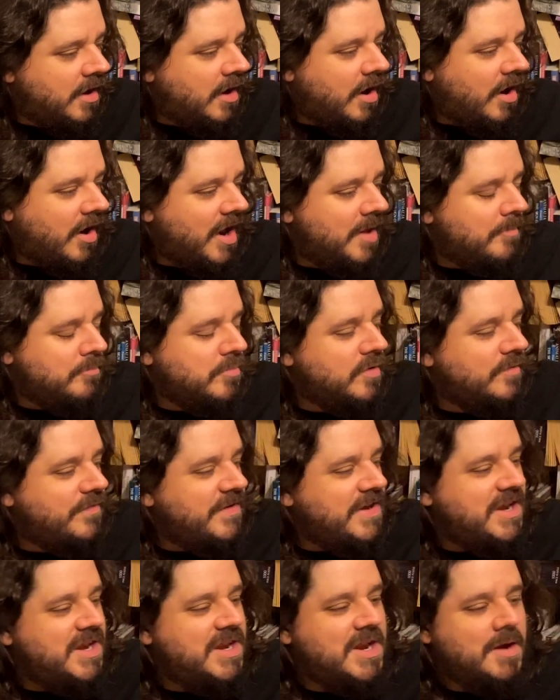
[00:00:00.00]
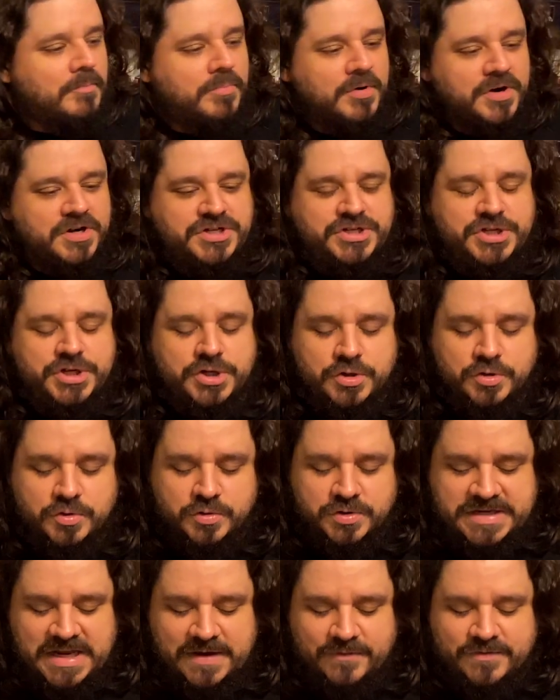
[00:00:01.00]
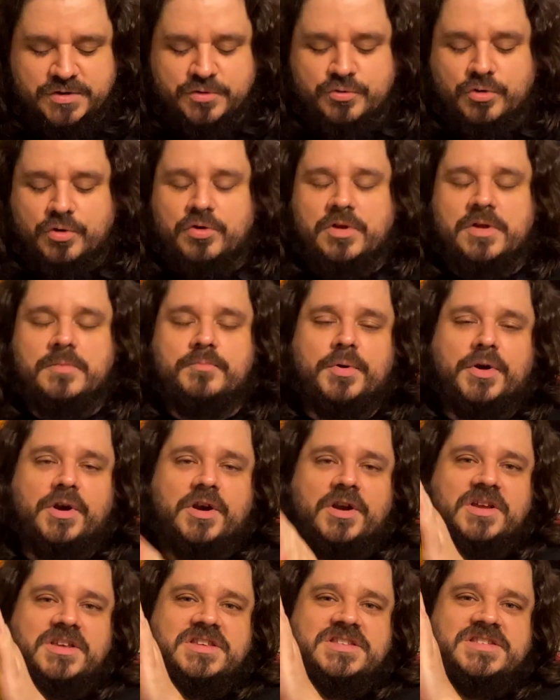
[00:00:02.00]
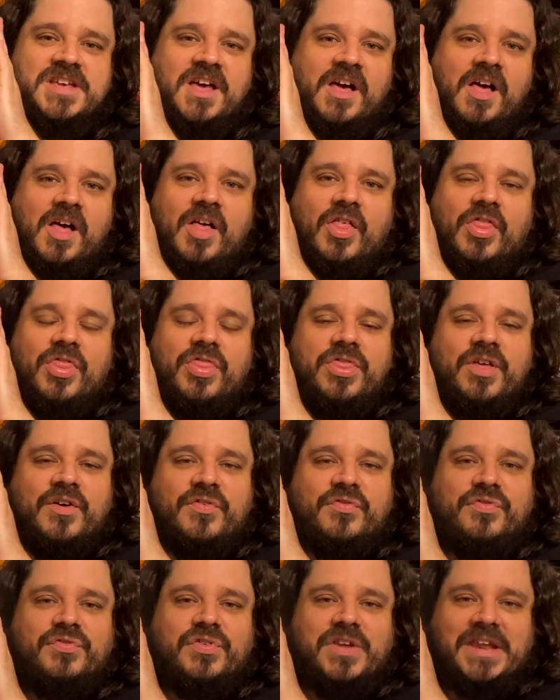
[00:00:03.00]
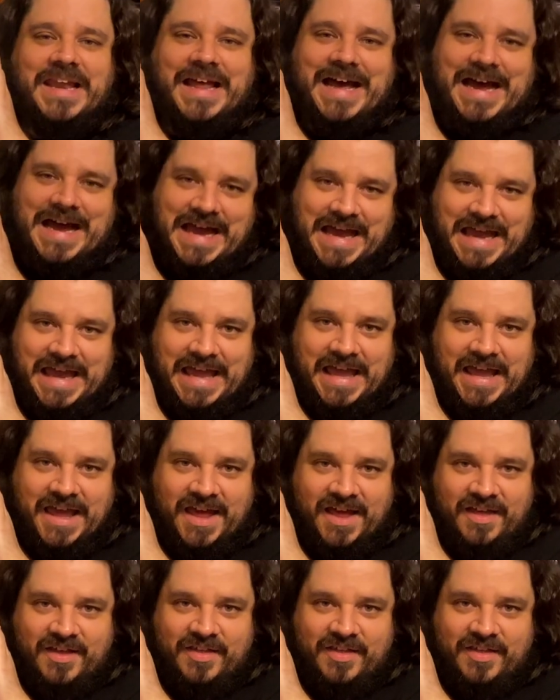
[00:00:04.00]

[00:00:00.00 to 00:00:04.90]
All right, movie number 2, David Cronenberg's The Fly.